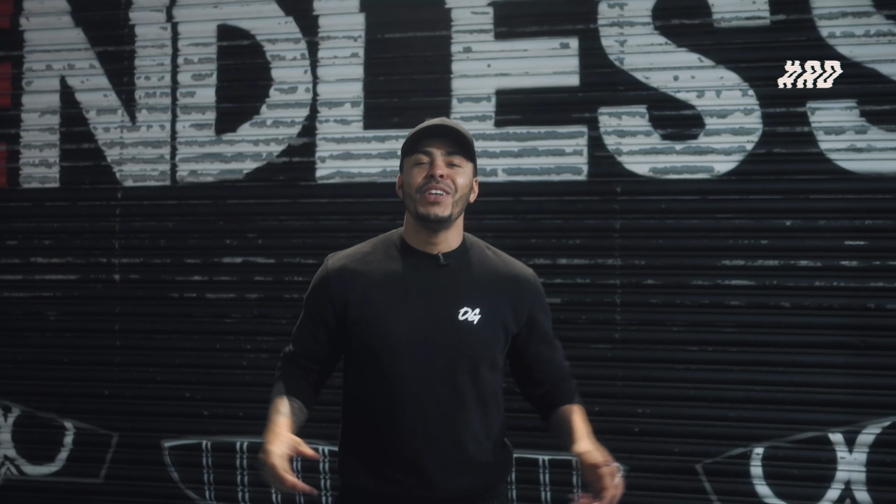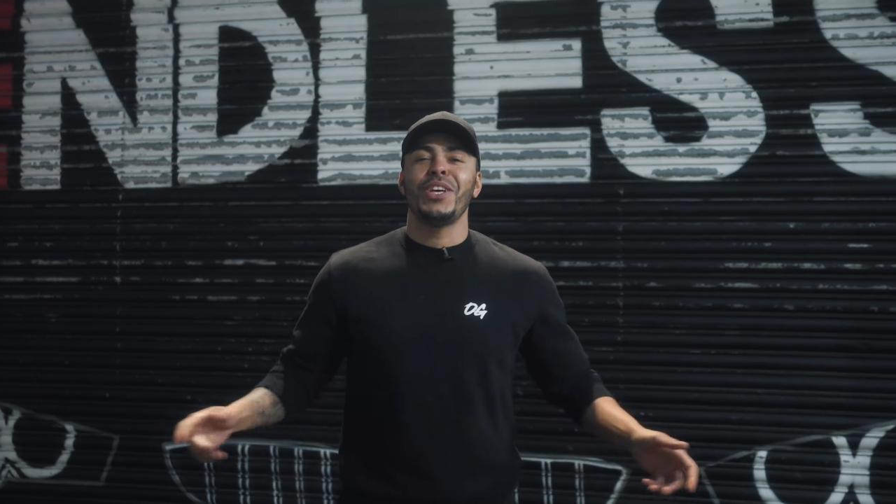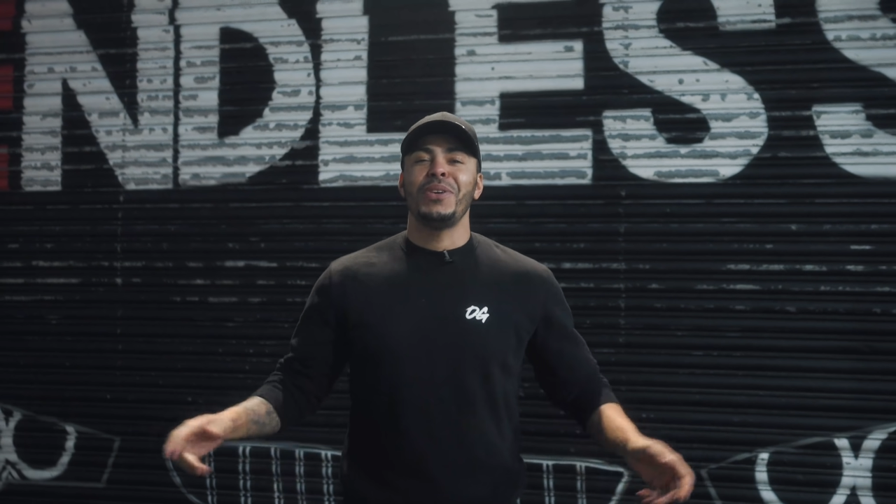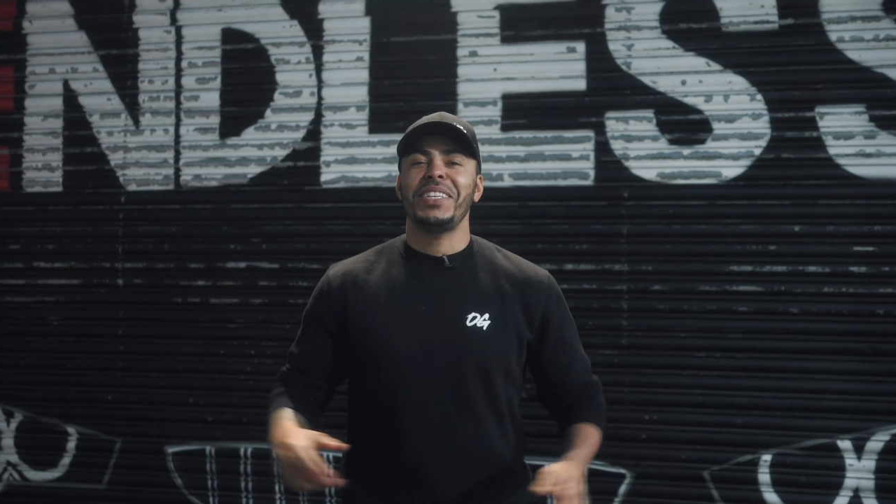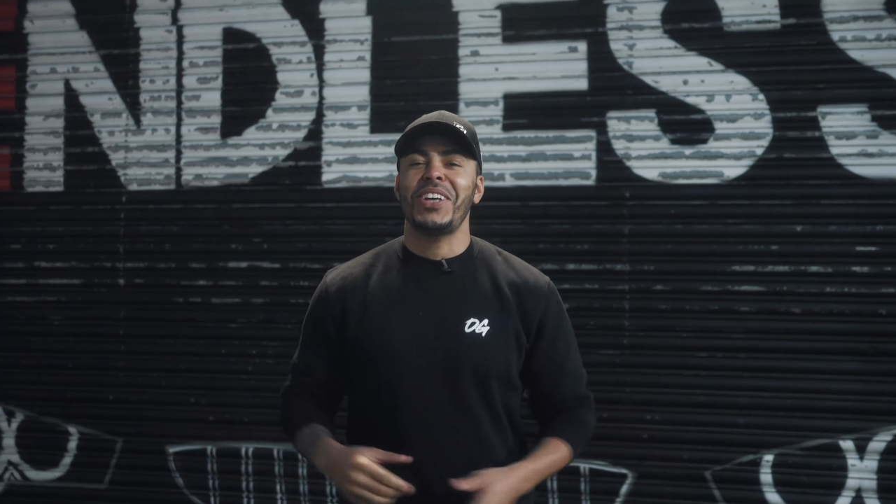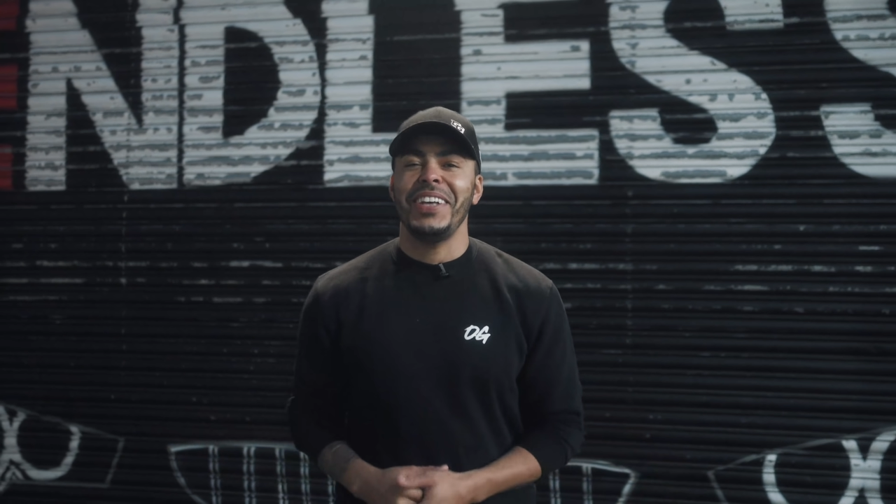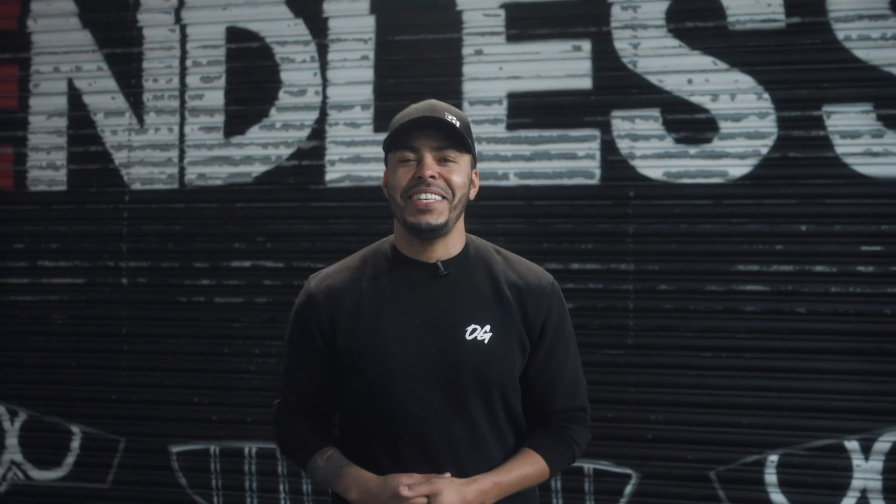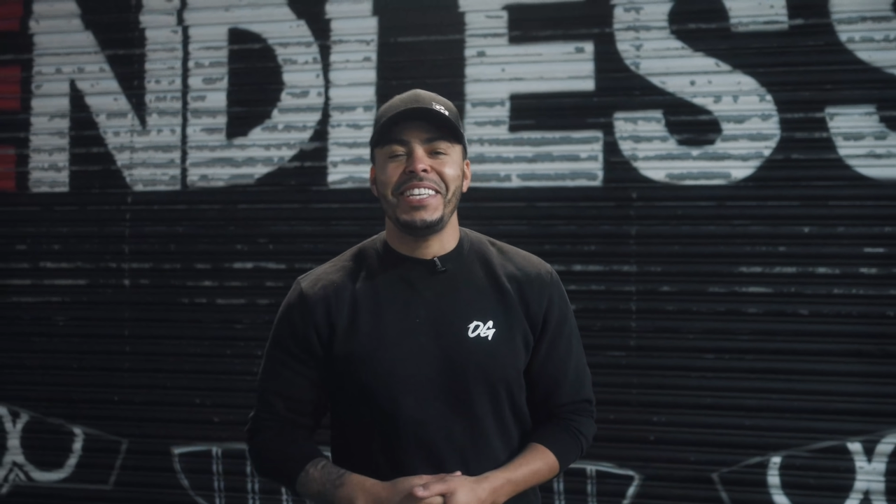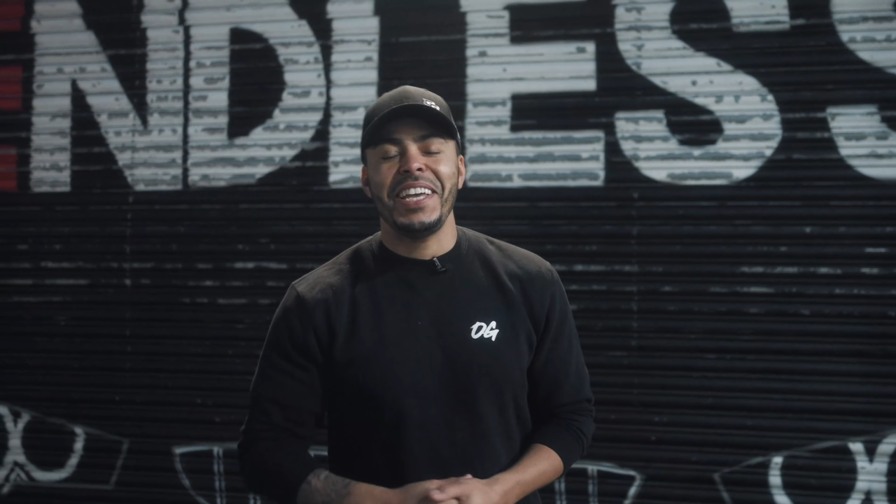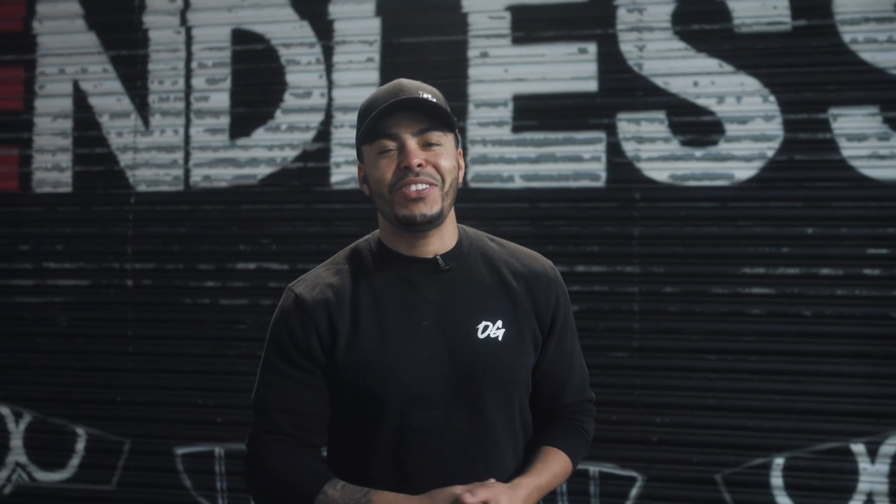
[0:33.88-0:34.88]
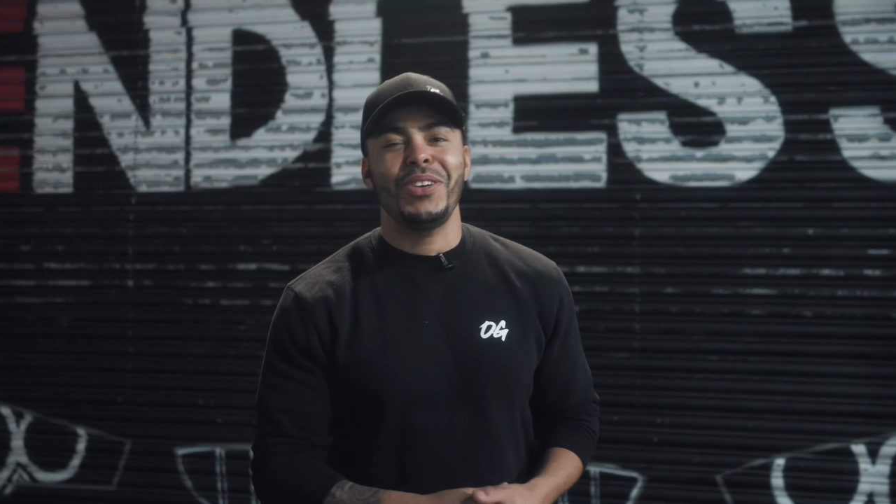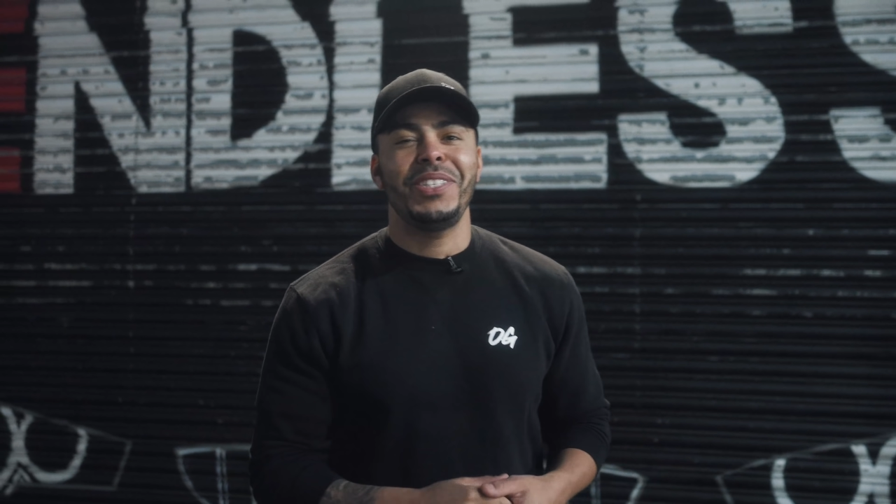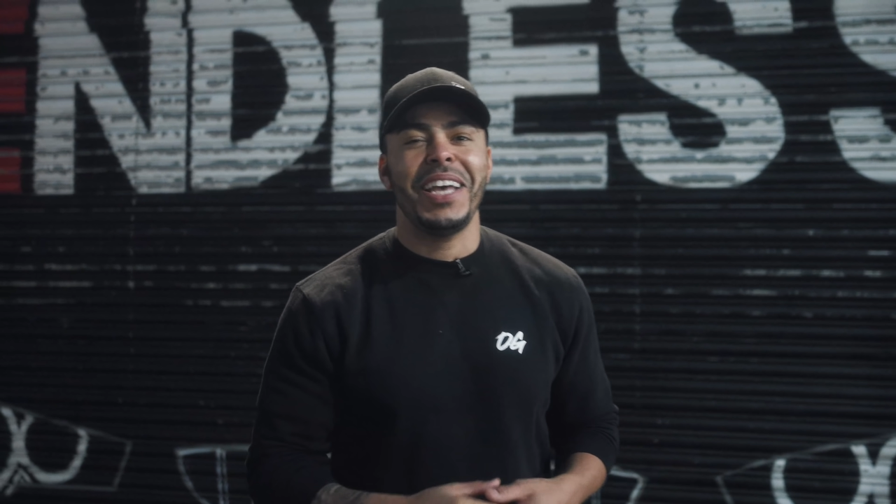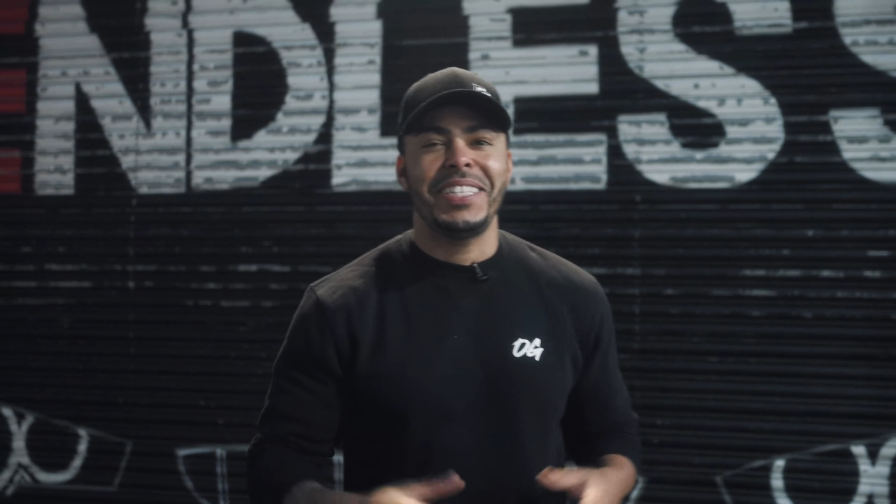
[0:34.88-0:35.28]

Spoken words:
So yes guys, as the intro said,